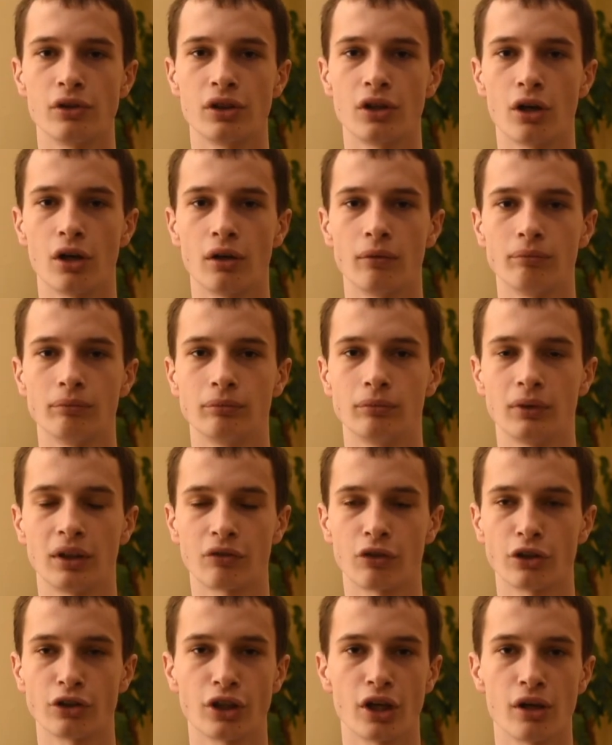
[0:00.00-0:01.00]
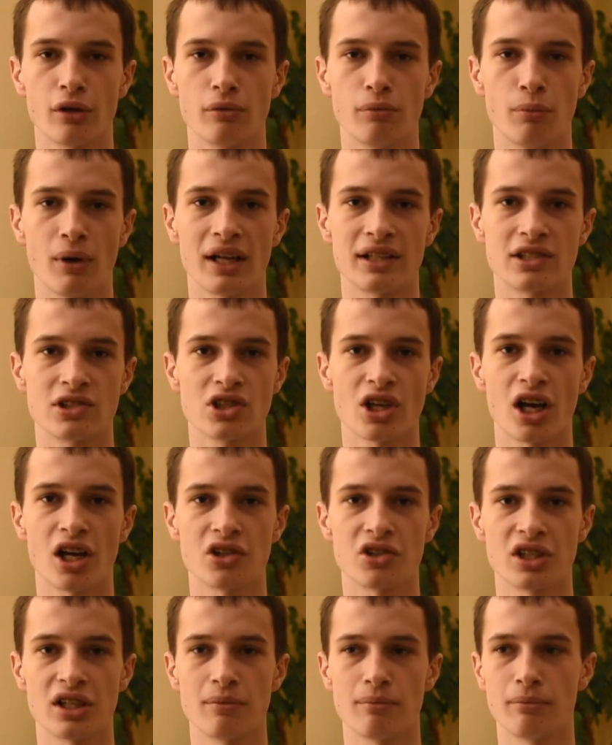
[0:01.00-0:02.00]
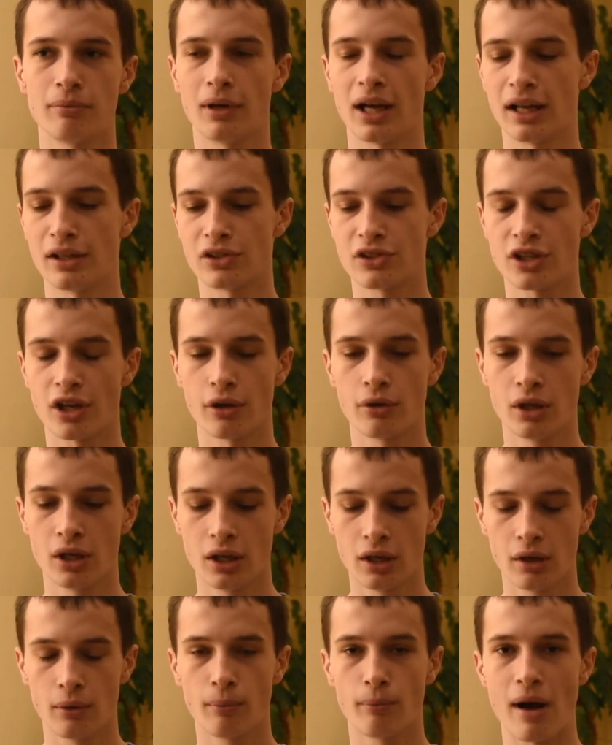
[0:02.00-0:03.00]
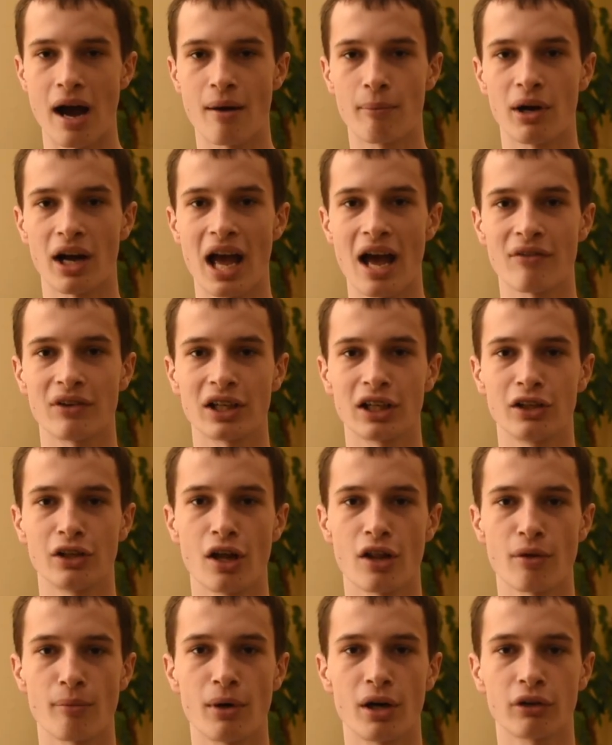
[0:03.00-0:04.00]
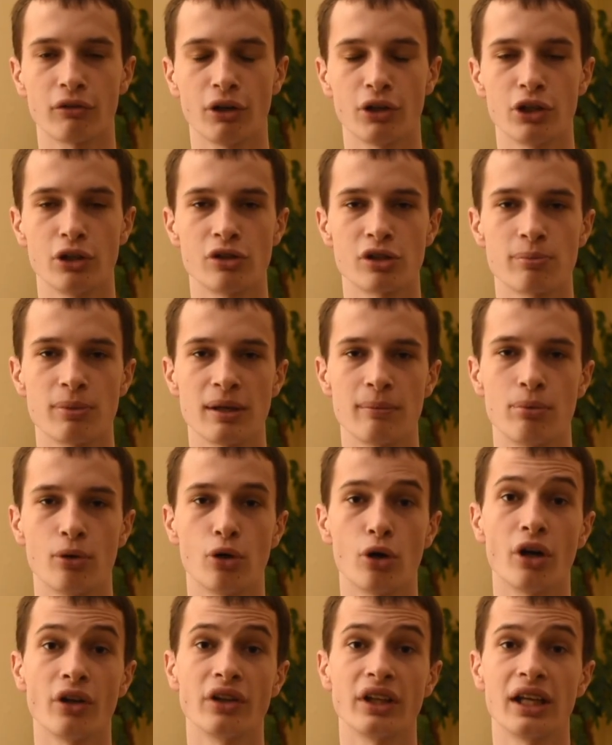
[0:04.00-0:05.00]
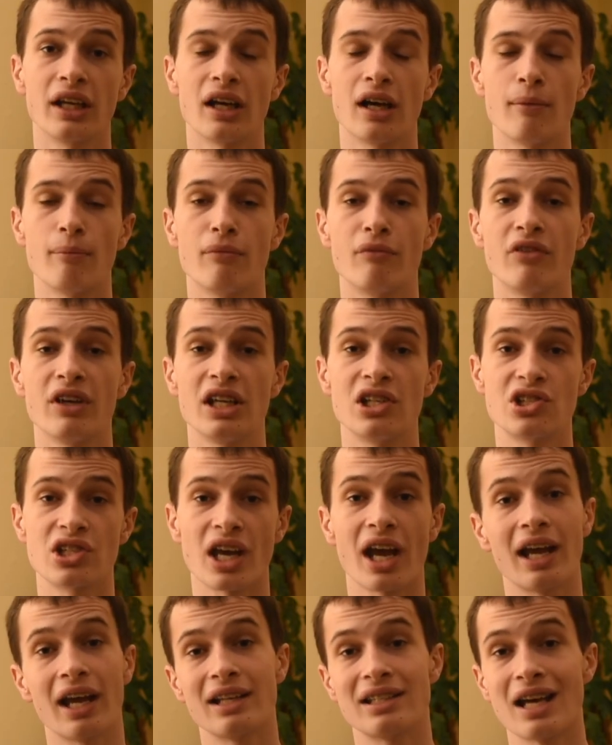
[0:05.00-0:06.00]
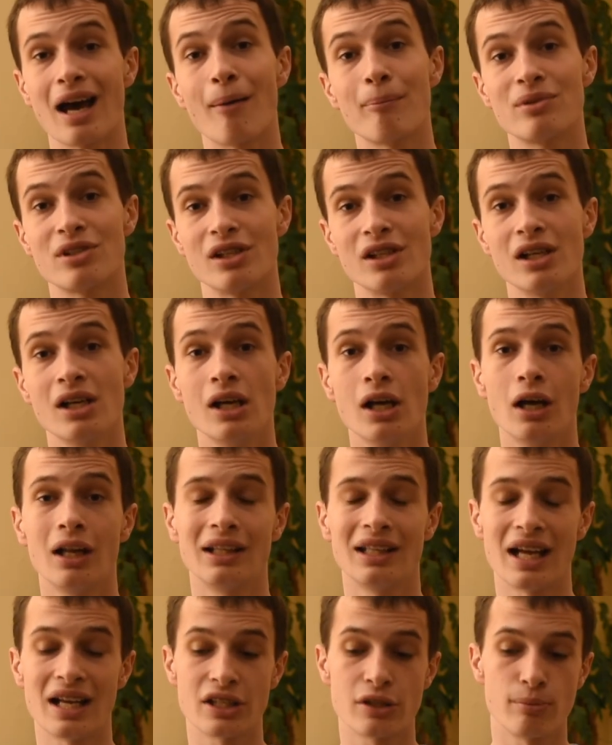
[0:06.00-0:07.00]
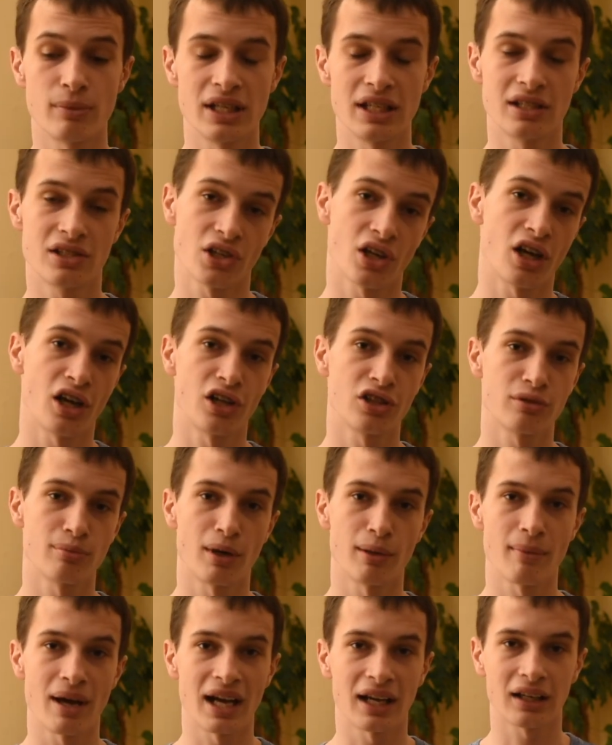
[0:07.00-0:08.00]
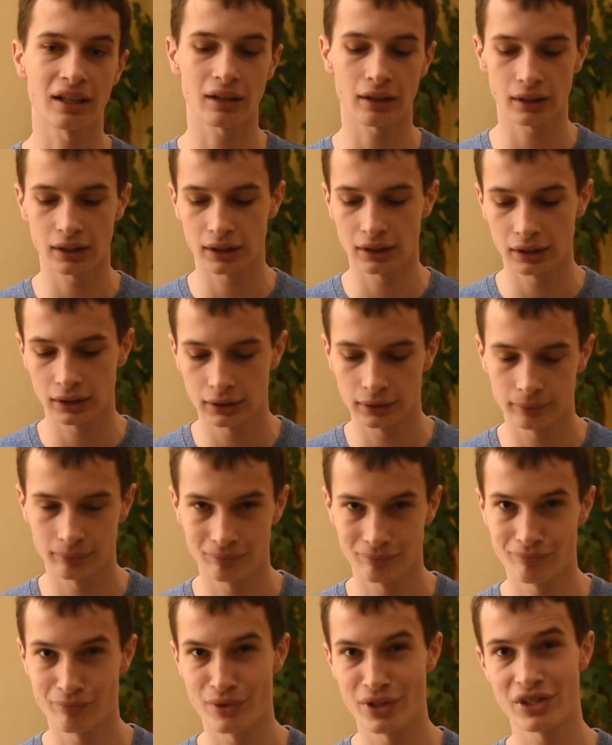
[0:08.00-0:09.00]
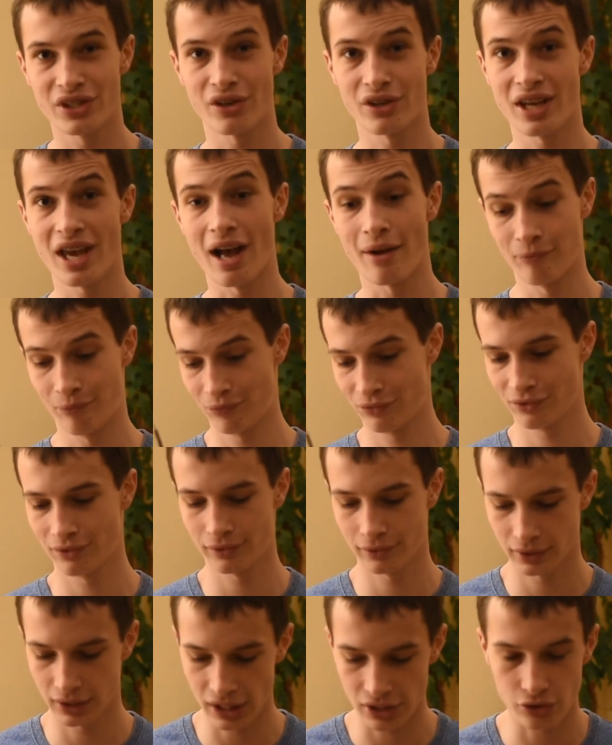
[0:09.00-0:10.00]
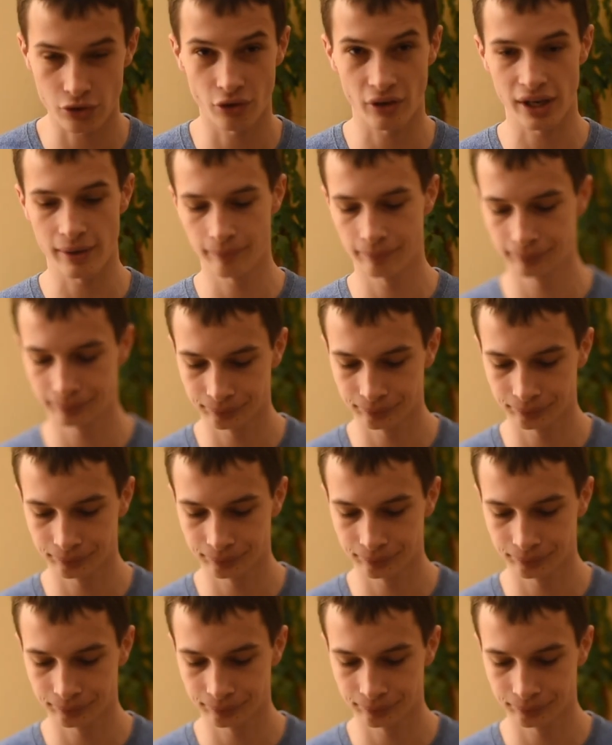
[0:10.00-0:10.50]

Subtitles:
got nowhere to charge it, and so by having another micro USB port on the VGA adapter lets me charge my Mac. So yeah, that's great.